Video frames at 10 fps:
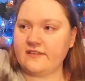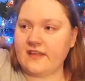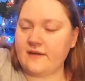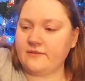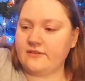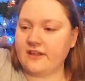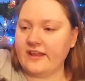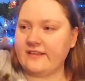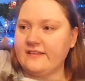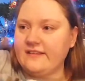So that was
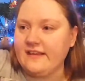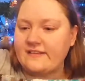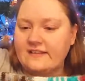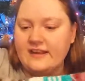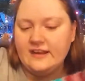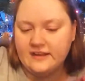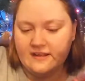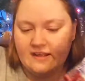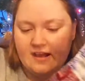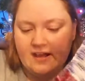like 16,
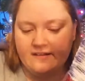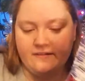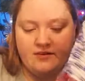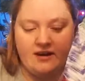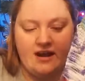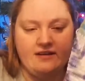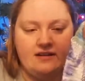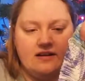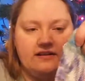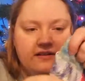17,
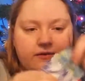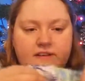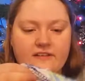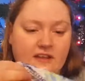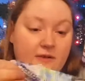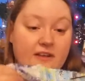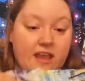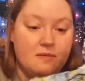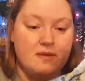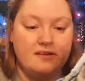18, 19, 20. Oh,
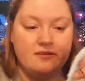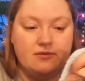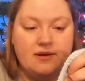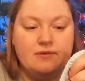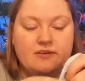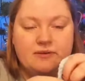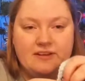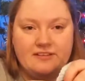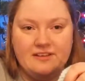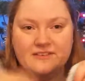okay, I might do 21,
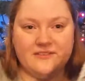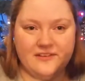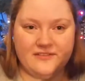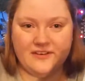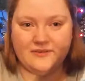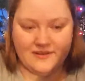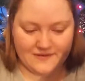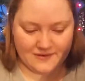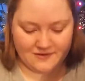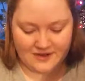22, 23,
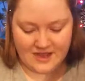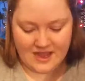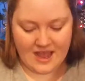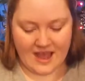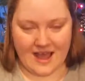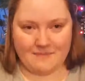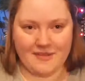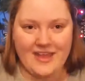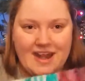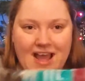24.
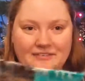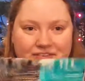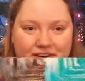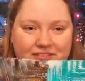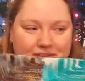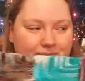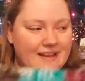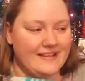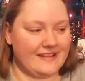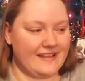But then after I've
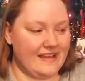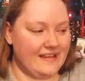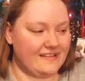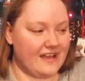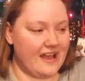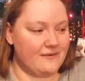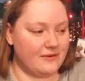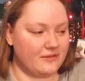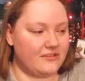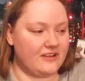completed these, I
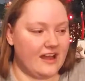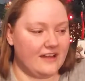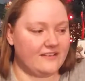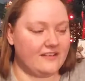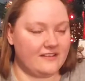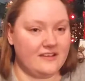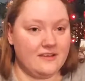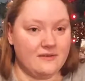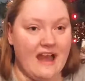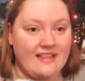will start
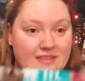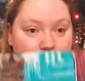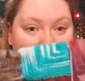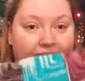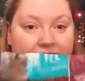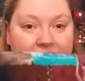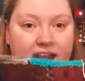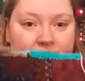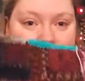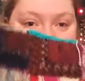to add the black
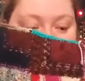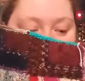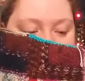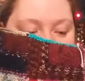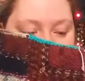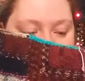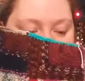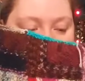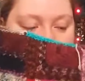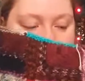in.
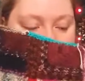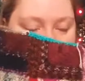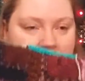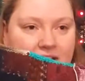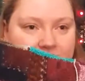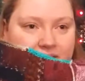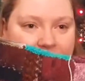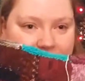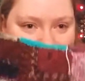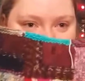After the black's
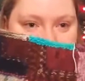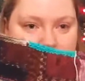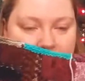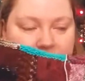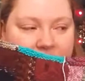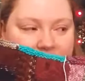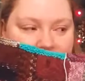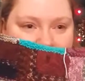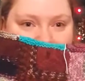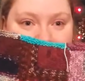added in around the
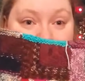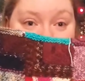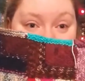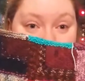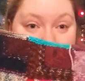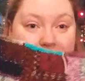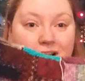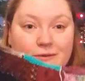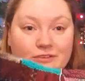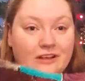edges in the fiddly way,
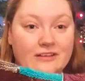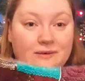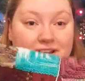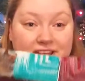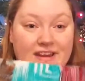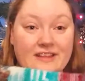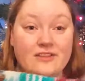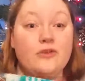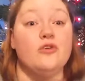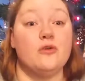I will start to add it in
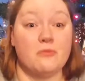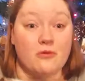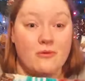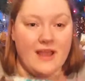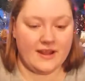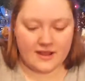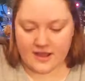the normal way.